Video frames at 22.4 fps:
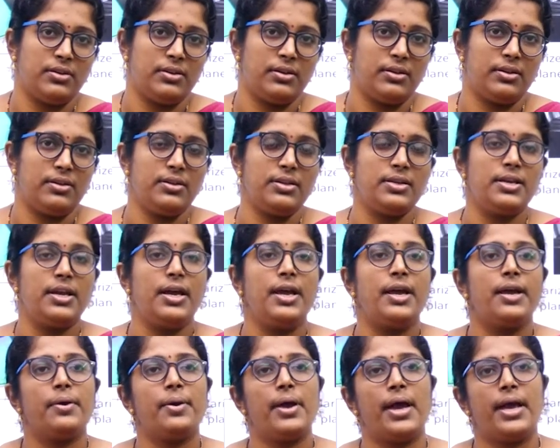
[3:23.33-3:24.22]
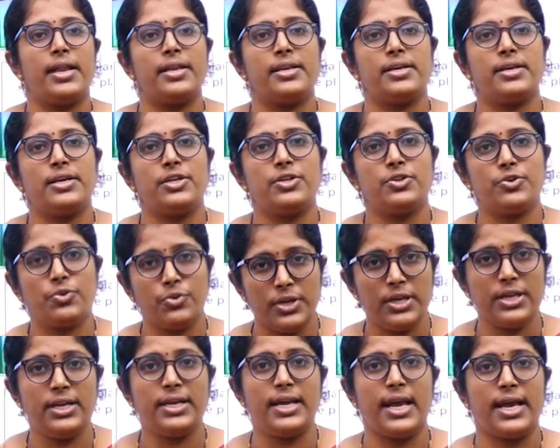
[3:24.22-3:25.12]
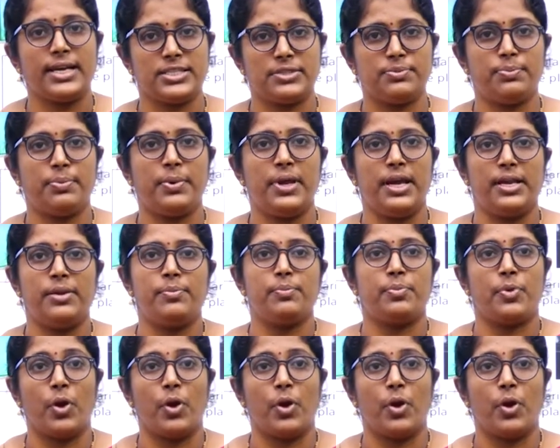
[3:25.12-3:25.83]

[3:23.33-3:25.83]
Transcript: and uh, it couldn't explain